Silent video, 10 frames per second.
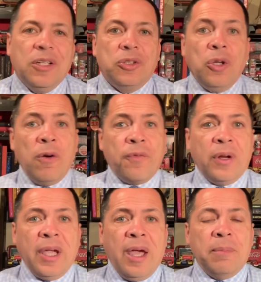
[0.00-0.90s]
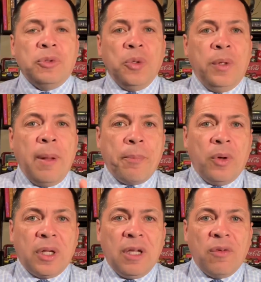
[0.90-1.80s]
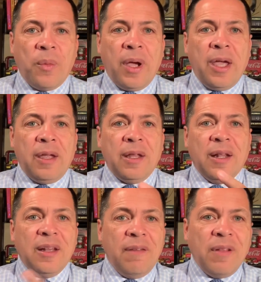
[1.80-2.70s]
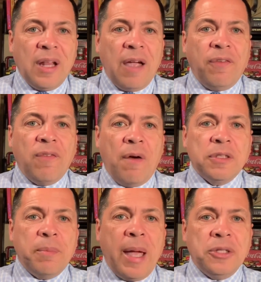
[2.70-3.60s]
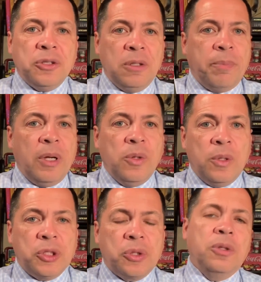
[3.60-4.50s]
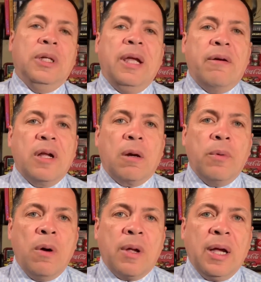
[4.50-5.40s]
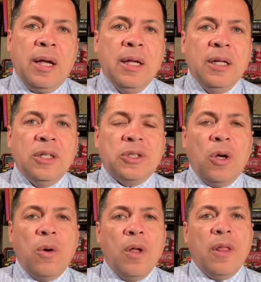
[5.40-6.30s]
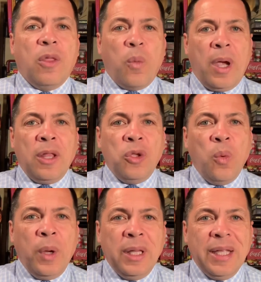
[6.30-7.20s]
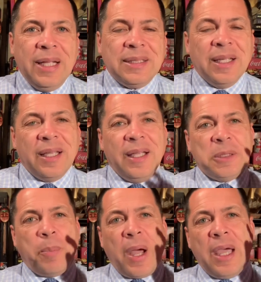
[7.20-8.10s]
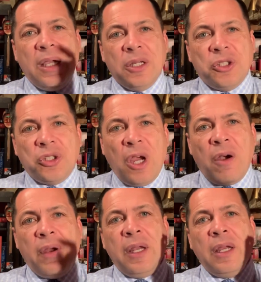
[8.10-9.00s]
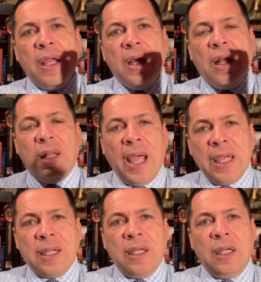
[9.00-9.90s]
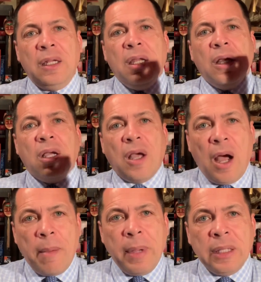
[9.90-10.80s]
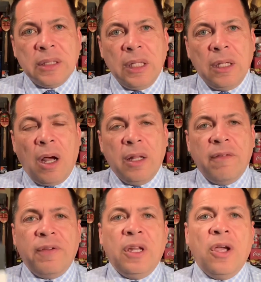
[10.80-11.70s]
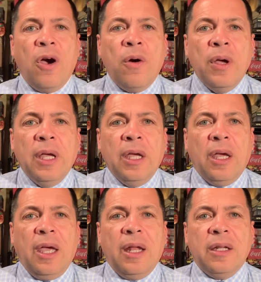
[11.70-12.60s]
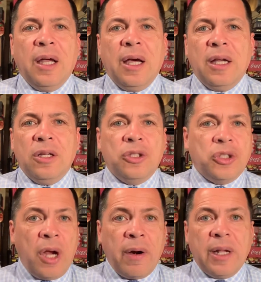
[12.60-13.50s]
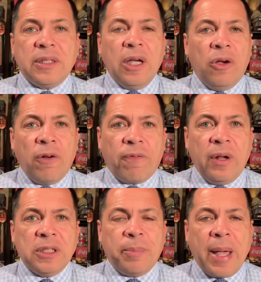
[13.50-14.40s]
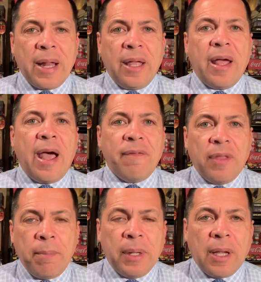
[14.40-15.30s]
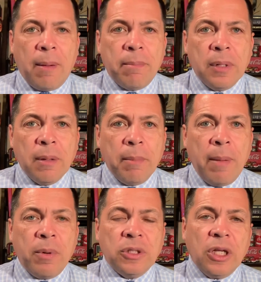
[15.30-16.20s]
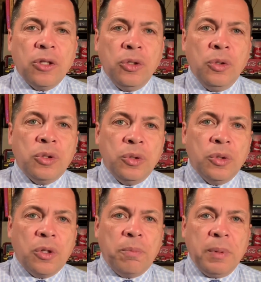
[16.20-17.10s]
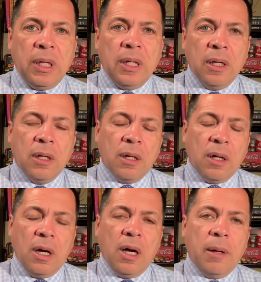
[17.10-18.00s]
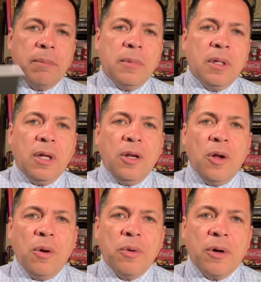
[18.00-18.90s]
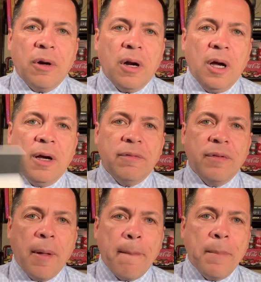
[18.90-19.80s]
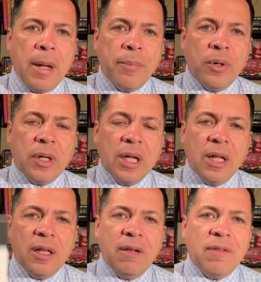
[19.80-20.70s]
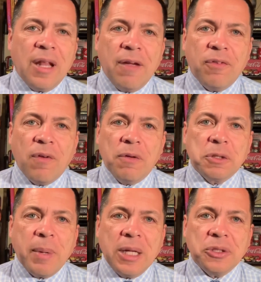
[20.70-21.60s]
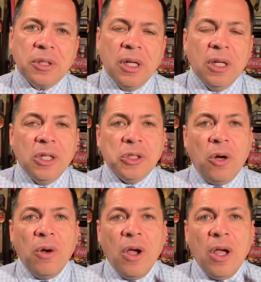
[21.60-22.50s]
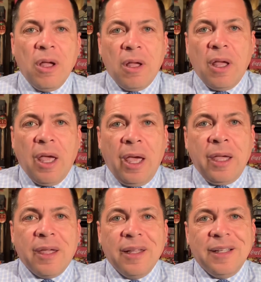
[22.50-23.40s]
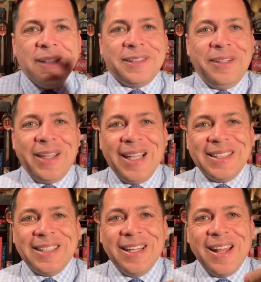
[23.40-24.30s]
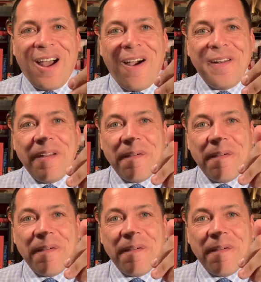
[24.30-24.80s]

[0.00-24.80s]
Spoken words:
Don't forget, I'm doing a book giveaway. Live the Life You've Always Imagined by yours truly, Eric Aroca. So the way that you win this is by sharing, liking, commenting on the video, and share it. Tell your friends about it. Have them become members, and you too could be an owner of my book, Live the Life You've Always Imagined. So, hey, see you guys on